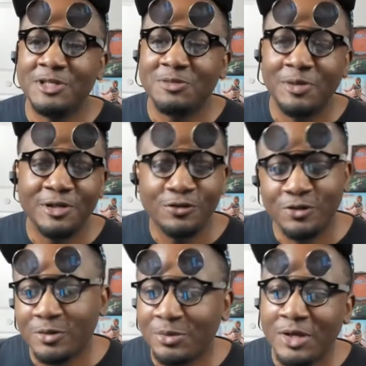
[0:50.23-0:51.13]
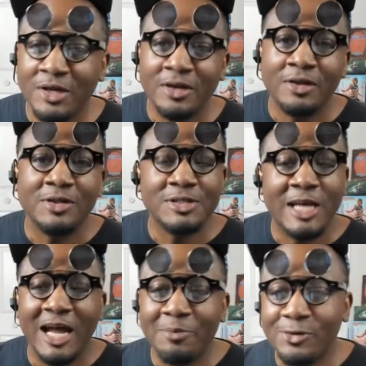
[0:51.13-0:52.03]
spells from the
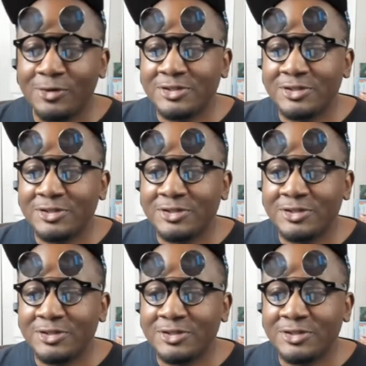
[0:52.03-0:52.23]
sideboard.